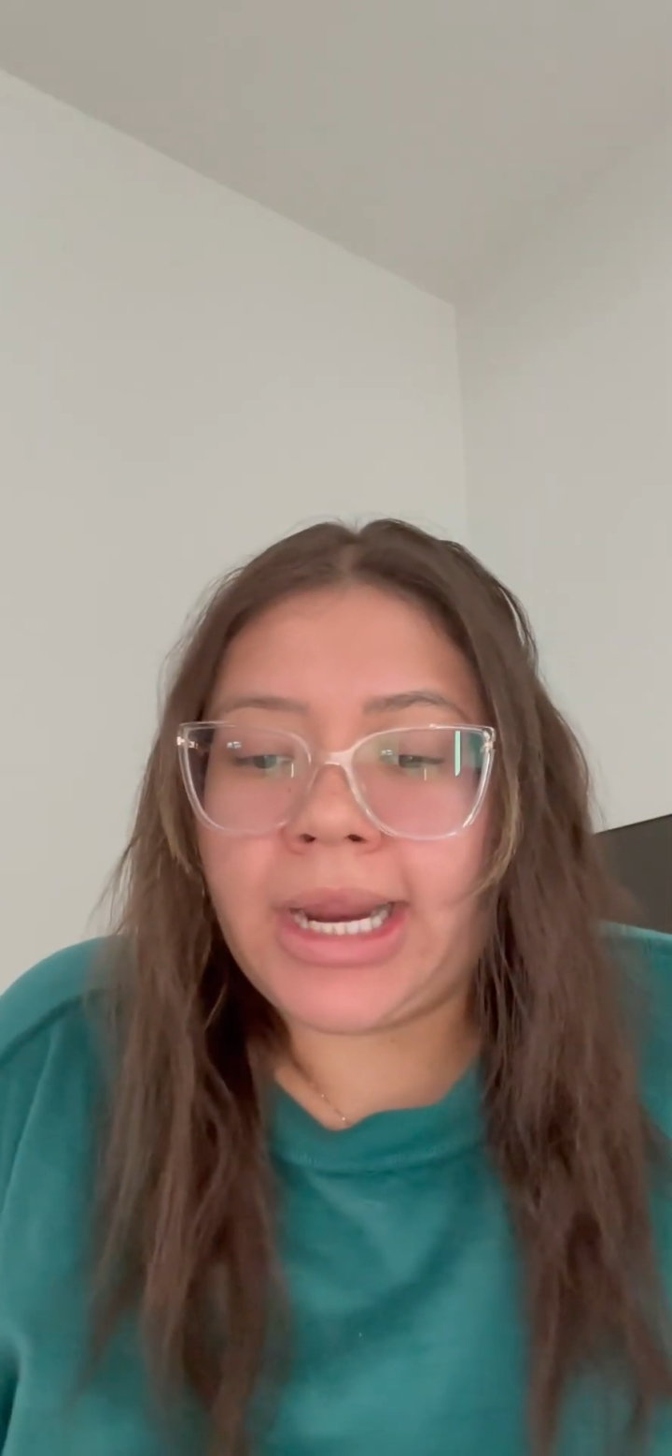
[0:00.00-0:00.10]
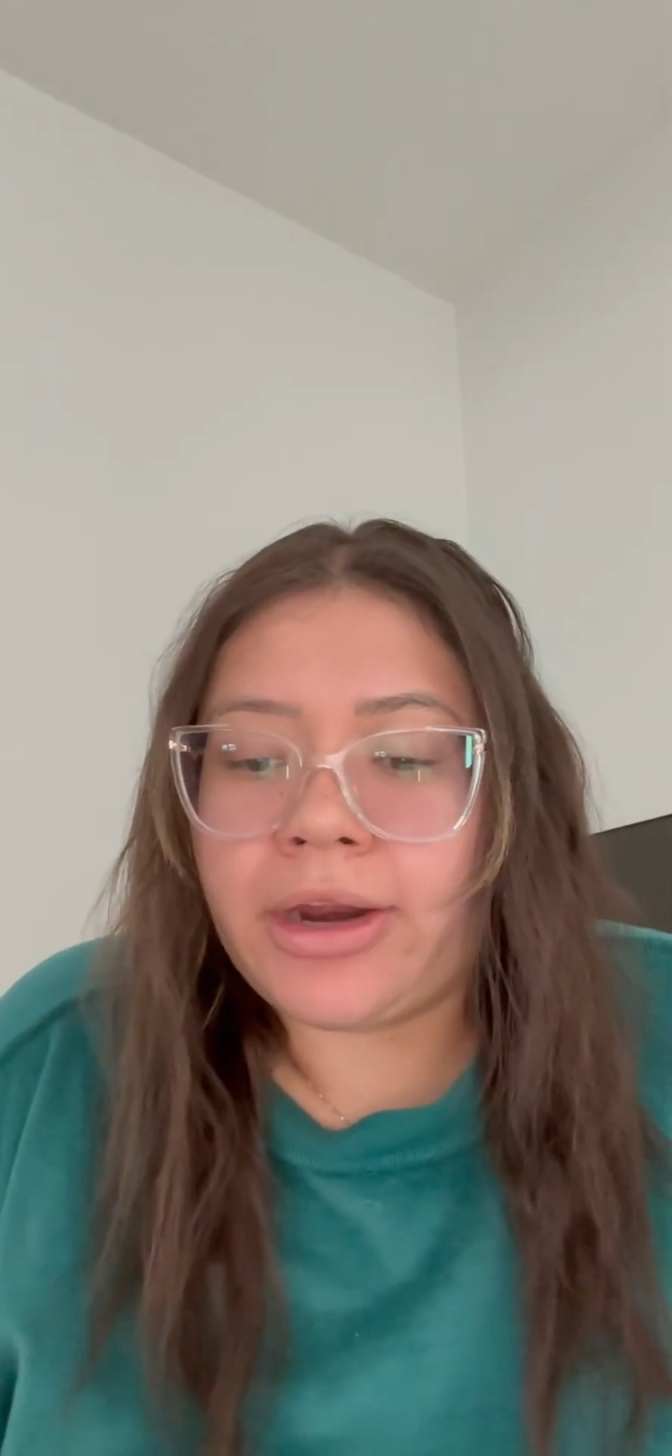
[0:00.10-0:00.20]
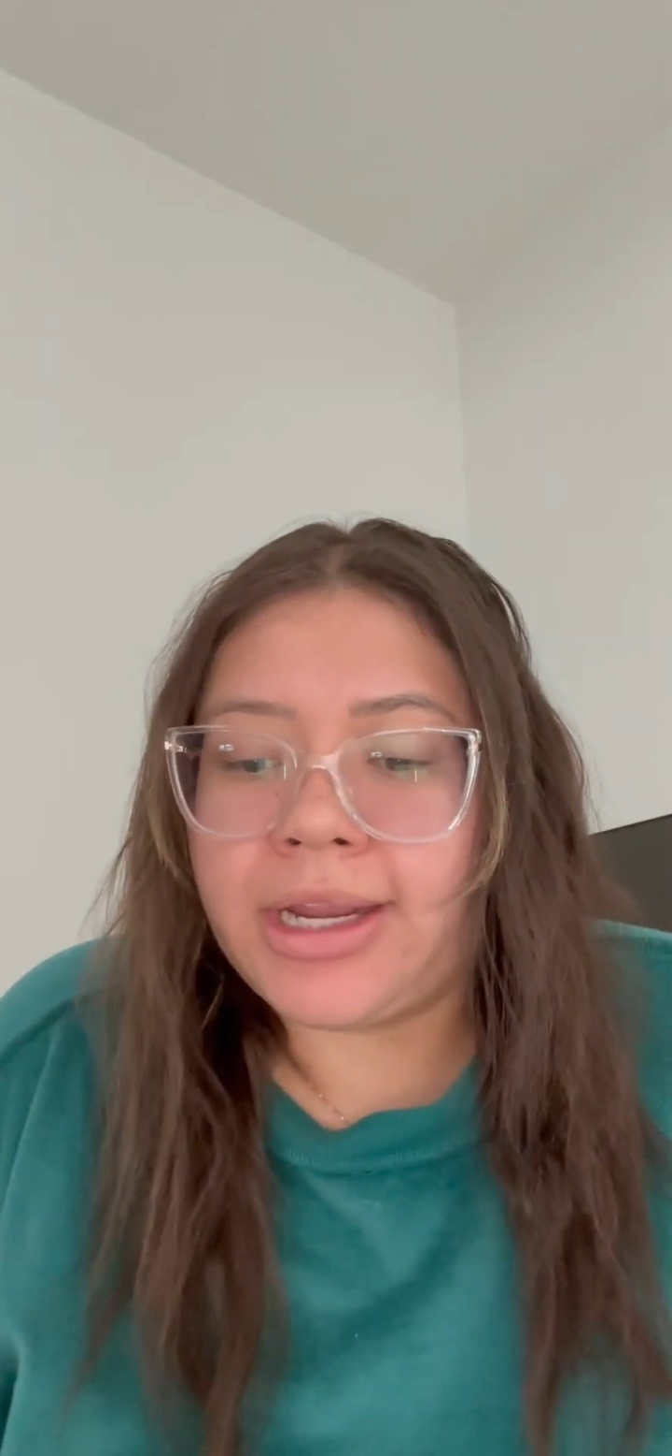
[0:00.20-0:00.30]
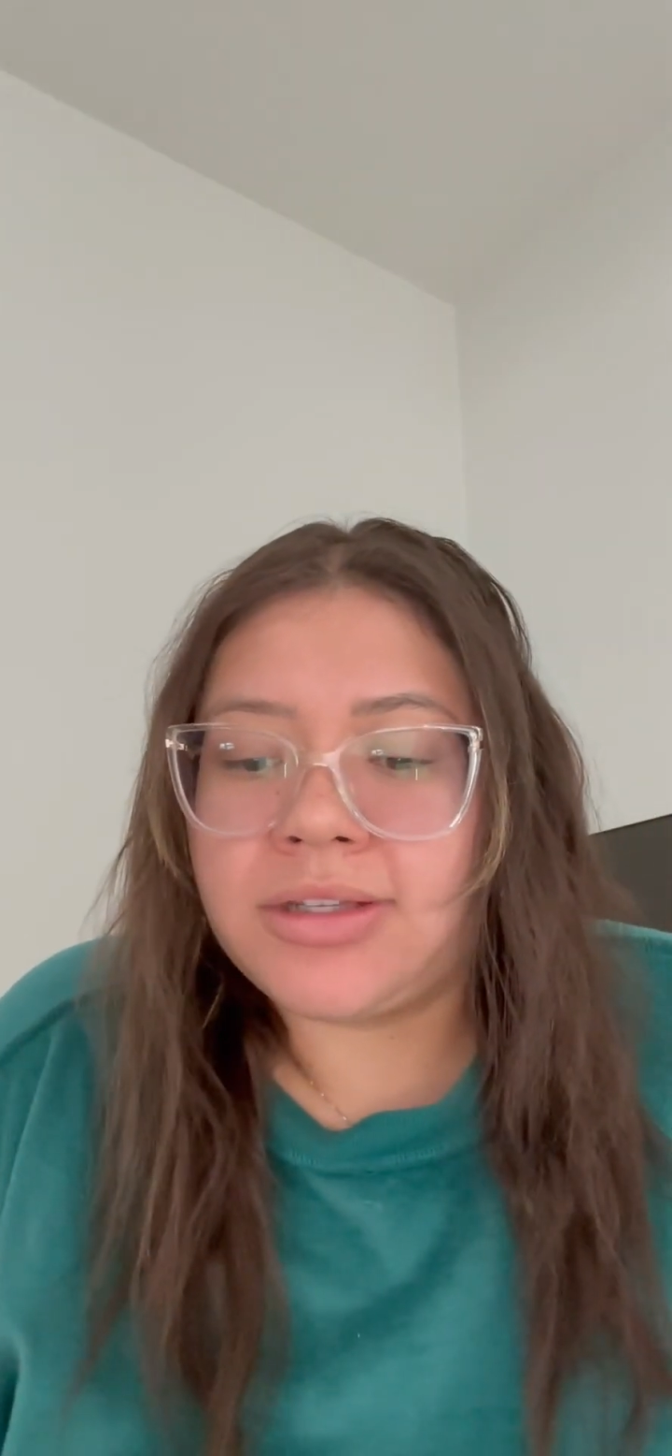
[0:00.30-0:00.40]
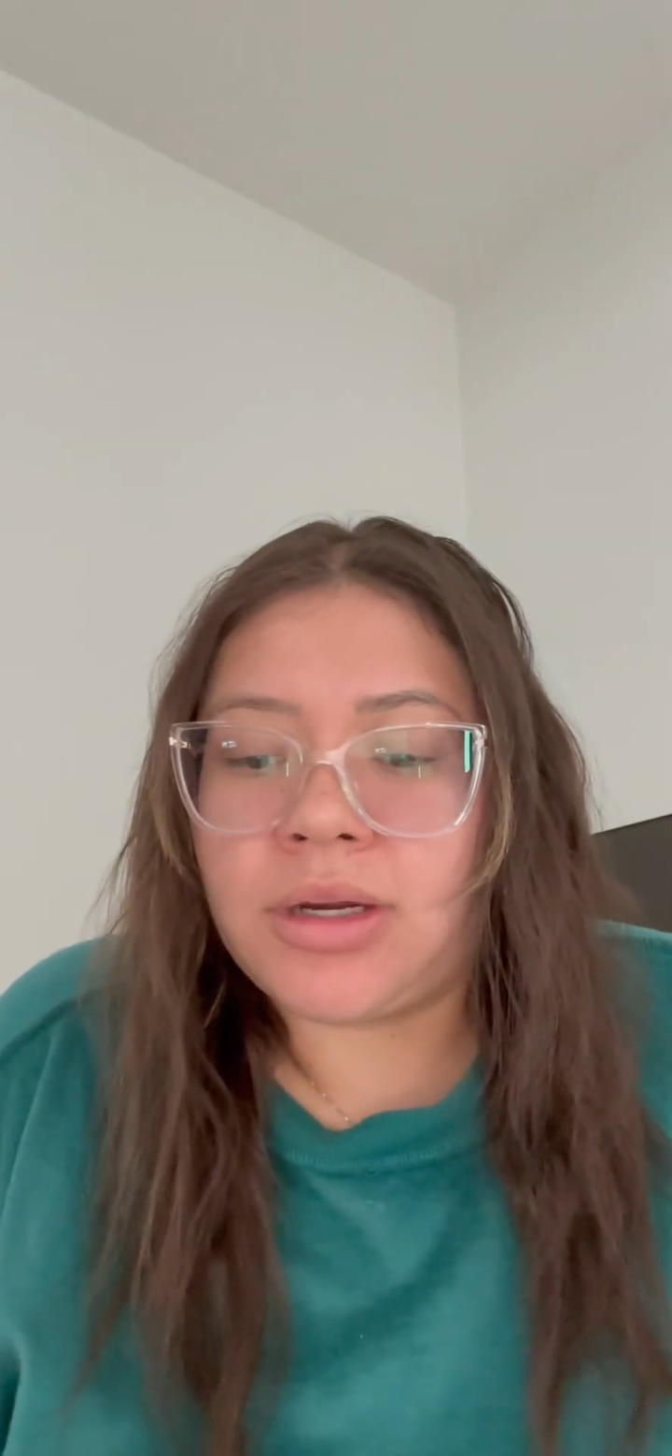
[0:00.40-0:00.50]

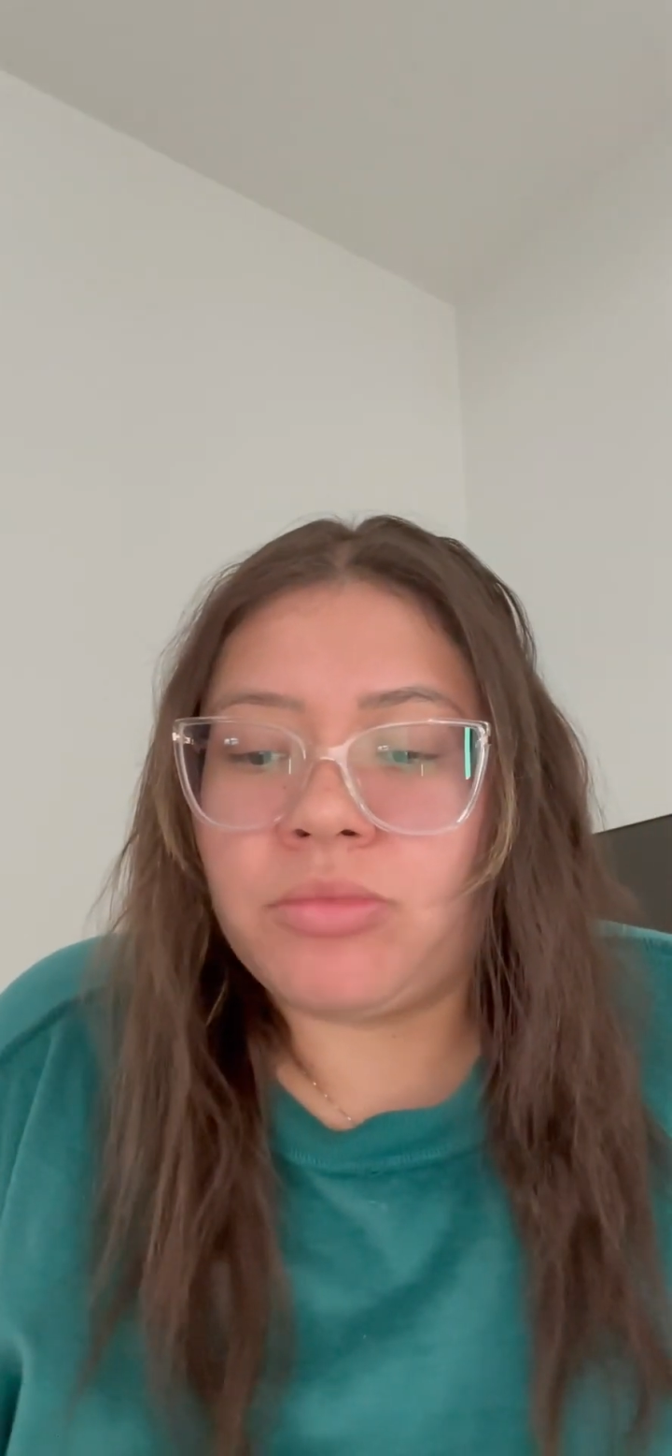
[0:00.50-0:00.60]
areas are